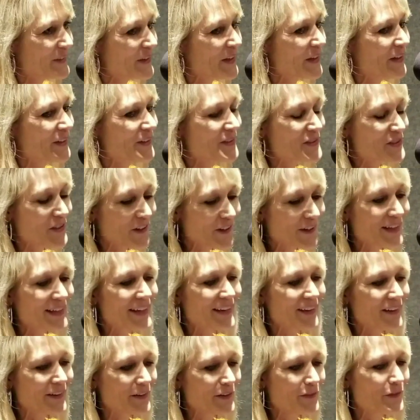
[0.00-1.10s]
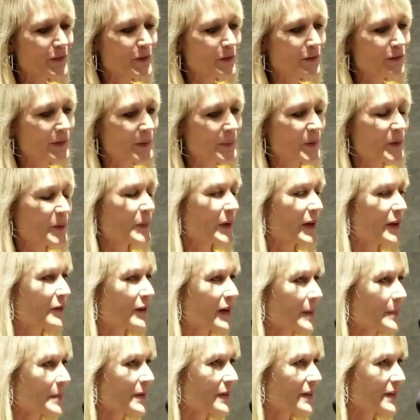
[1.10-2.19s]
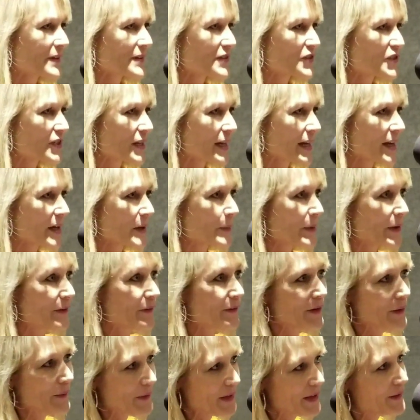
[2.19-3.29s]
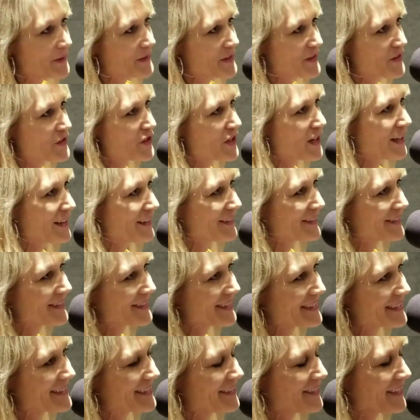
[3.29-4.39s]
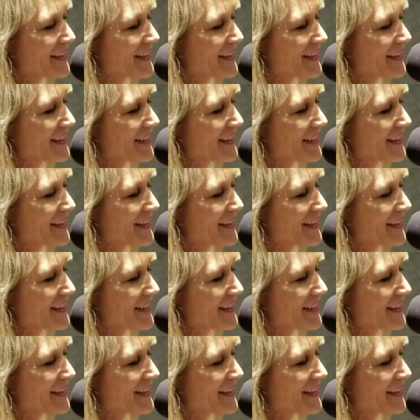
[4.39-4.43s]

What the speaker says: They started out, a few of them were my grandmother's. She had a bakery when I was a child, and